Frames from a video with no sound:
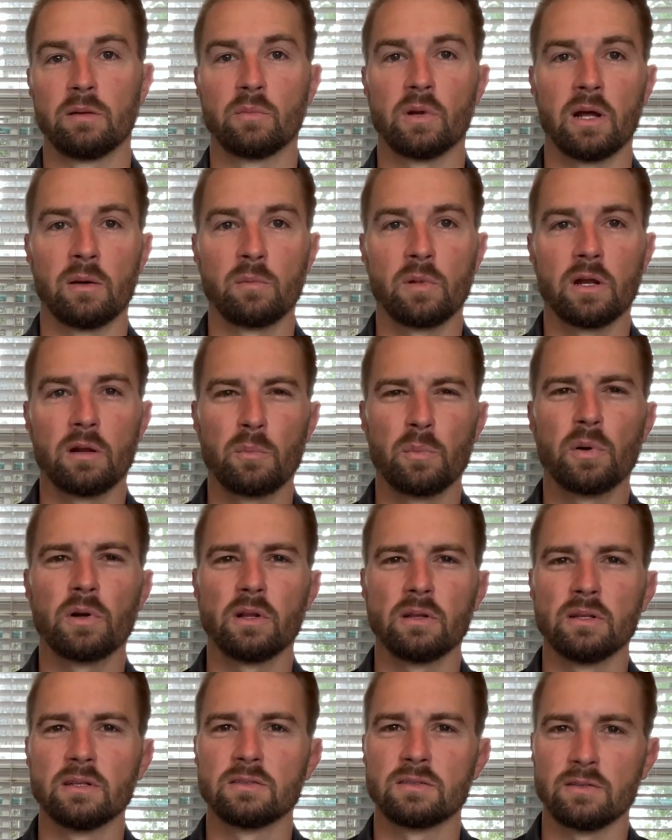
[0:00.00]
But I'm going to put a
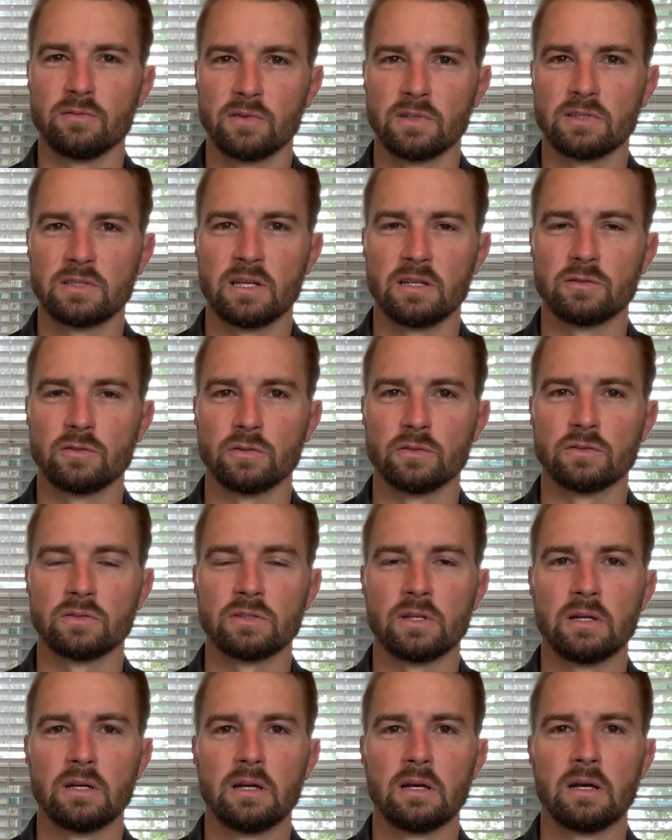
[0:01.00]
list of essentials
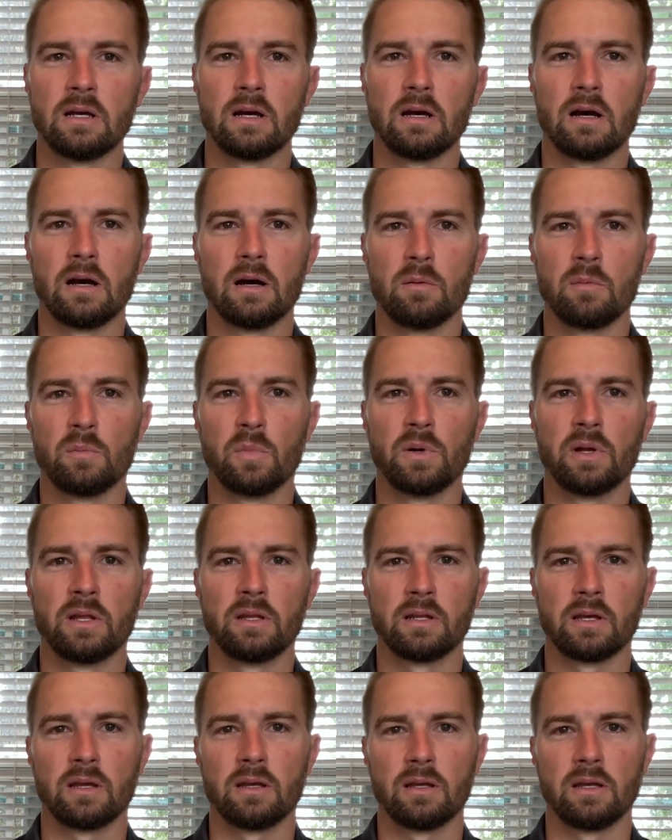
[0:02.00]

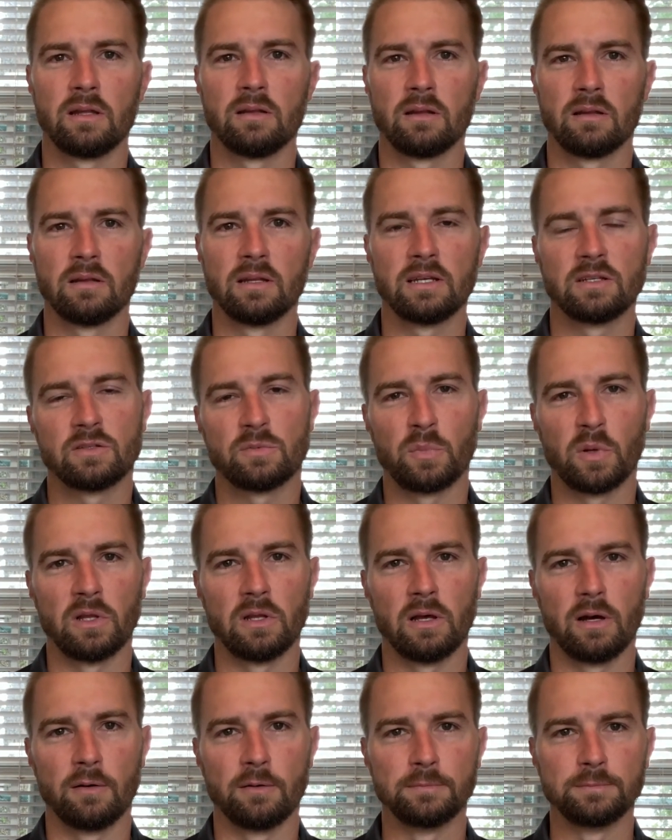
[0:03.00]
in the links
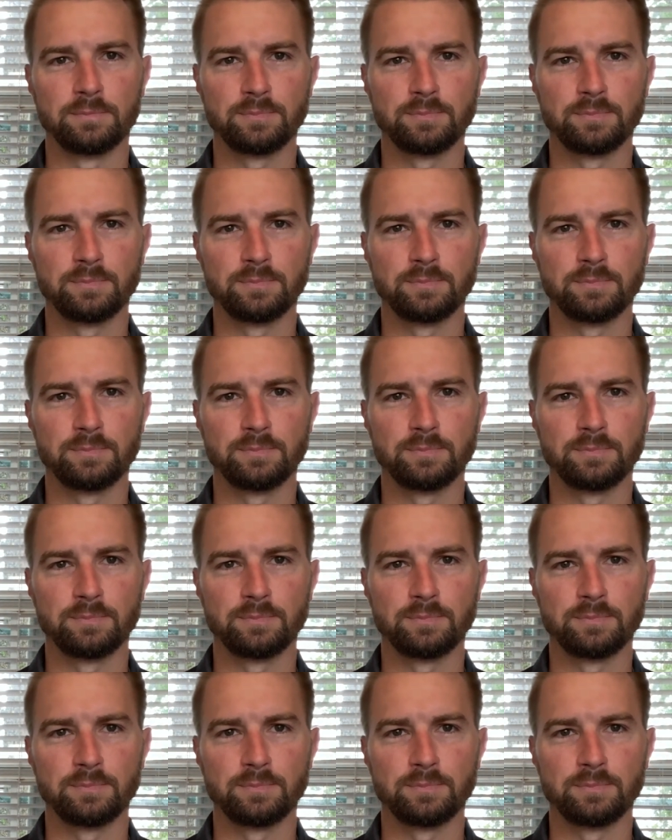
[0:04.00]
below.